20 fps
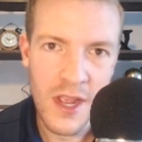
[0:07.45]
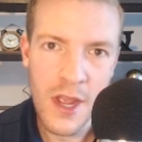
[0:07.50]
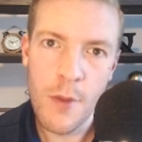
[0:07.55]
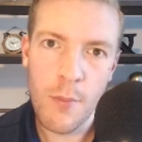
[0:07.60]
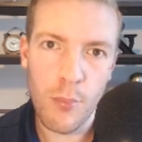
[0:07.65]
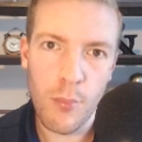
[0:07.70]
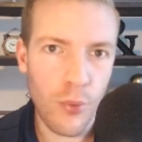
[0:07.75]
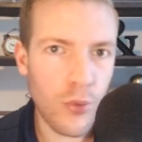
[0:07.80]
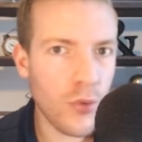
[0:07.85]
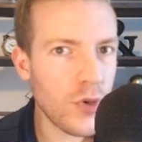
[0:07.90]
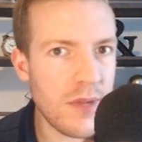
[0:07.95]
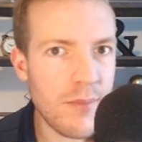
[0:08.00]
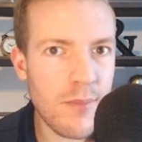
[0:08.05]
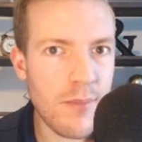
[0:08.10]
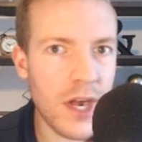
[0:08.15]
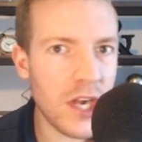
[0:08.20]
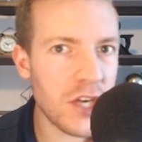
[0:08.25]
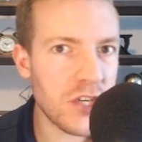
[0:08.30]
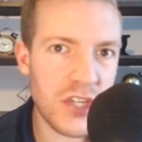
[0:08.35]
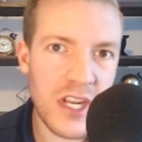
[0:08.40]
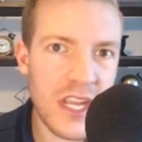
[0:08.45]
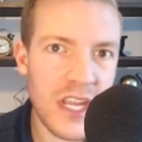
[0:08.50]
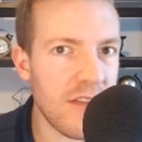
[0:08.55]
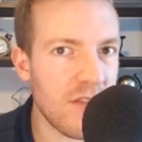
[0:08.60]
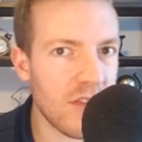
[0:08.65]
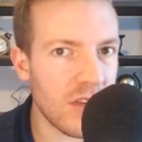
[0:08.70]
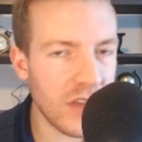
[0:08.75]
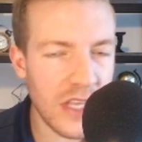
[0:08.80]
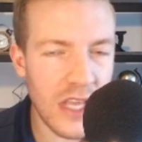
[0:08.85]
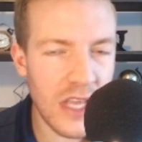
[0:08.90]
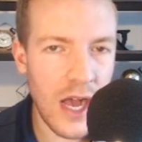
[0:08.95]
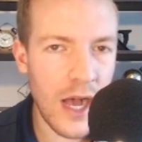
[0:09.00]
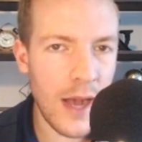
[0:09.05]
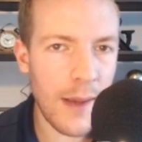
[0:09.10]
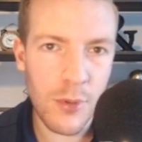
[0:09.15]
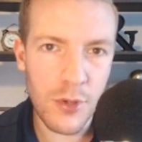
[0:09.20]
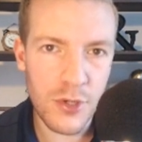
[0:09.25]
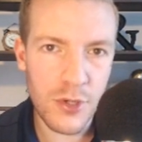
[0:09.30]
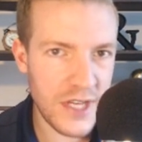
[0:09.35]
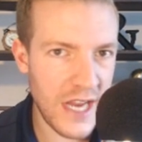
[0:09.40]
pretty much evenly up
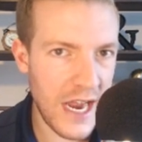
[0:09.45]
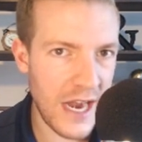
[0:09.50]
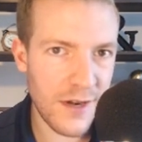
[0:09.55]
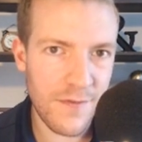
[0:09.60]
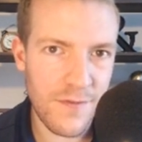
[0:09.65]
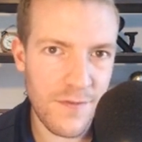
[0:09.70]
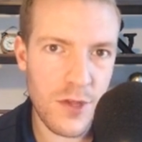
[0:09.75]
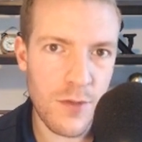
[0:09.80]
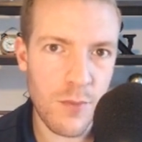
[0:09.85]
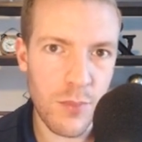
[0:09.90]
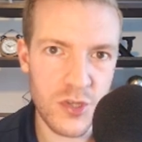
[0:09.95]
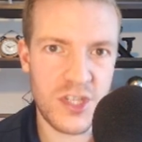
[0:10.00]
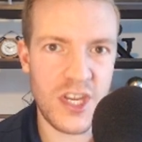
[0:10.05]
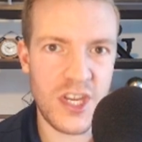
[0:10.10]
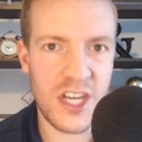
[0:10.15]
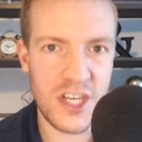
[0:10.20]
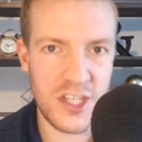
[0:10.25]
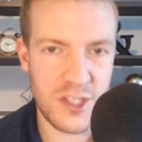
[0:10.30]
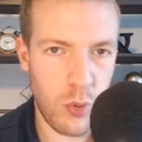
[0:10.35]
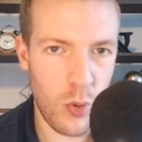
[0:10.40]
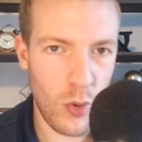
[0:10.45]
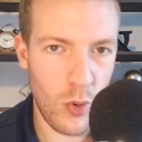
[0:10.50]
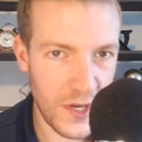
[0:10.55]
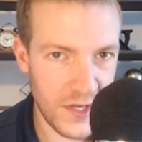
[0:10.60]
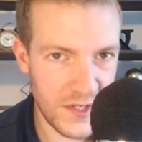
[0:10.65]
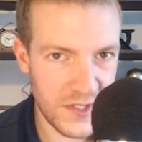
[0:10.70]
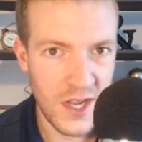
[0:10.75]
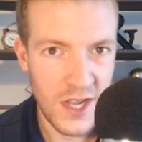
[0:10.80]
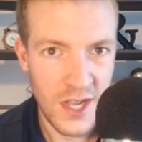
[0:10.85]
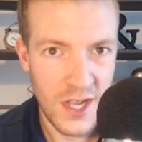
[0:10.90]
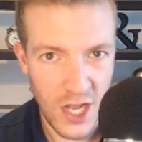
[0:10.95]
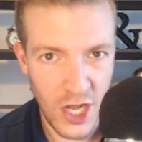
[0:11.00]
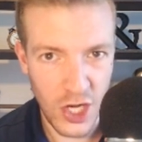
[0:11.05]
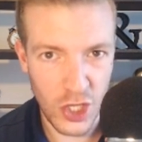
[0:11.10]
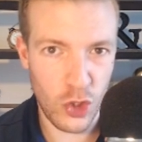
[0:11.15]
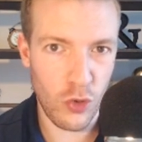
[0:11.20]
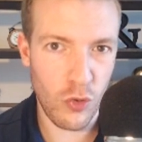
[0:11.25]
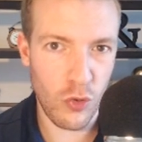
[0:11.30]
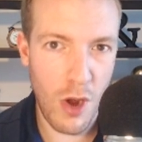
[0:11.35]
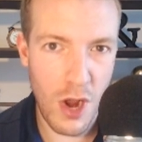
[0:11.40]
or down a few percentage points
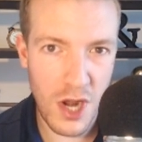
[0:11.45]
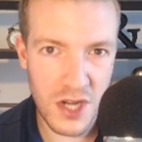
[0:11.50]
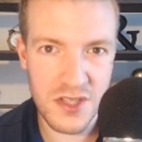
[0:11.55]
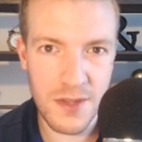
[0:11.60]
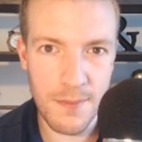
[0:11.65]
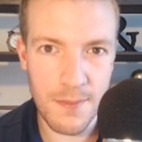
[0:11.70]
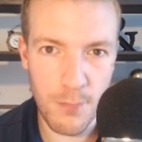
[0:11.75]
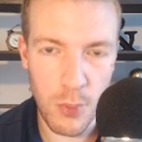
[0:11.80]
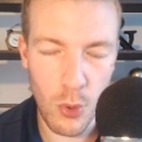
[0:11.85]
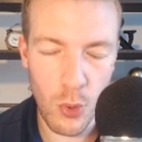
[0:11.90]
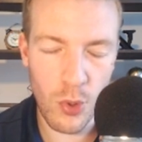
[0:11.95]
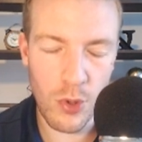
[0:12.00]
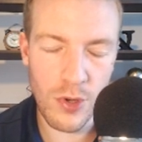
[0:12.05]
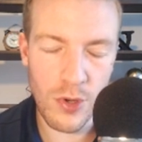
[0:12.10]
across the board,